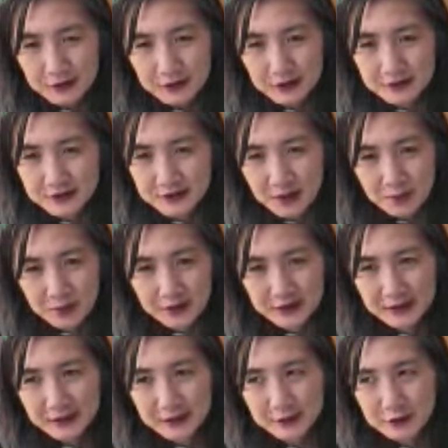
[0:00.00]
assemble
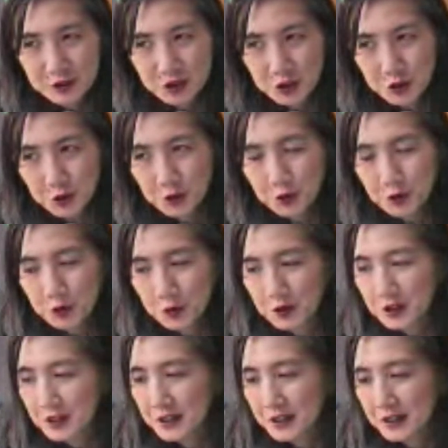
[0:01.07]
it into
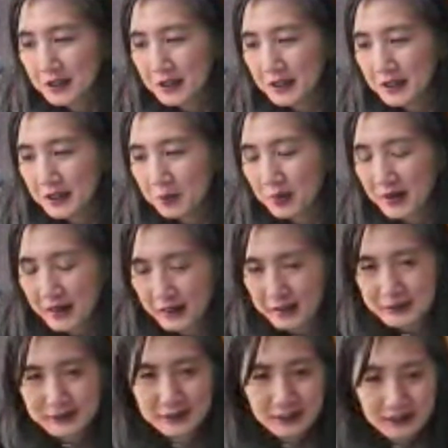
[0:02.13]
a
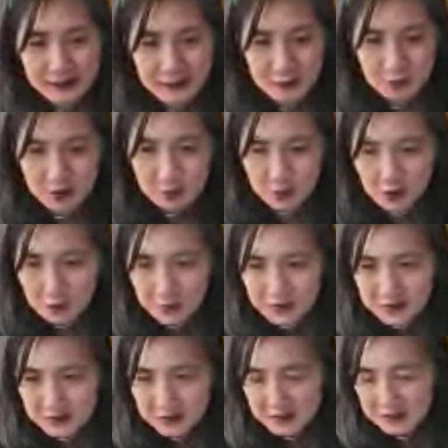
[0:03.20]
plant. I can
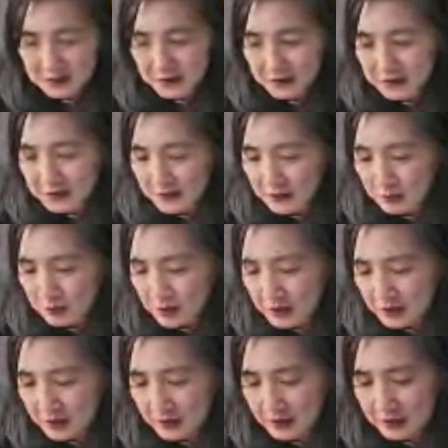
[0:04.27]
repurpose these. These can
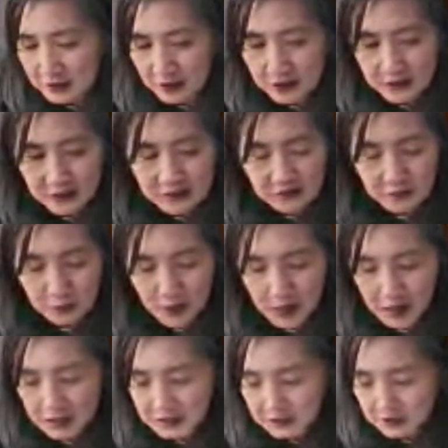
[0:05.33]
be on a gift
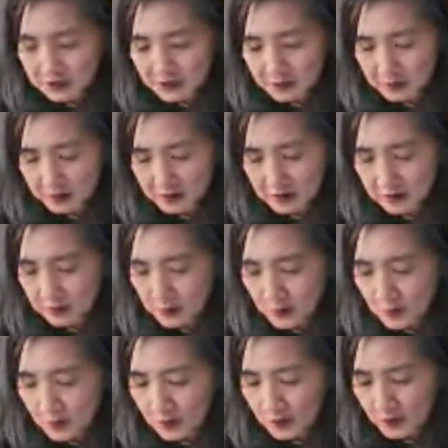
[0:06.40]
box or something.
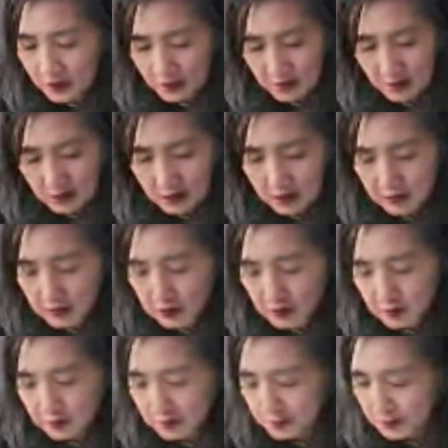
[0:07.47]
All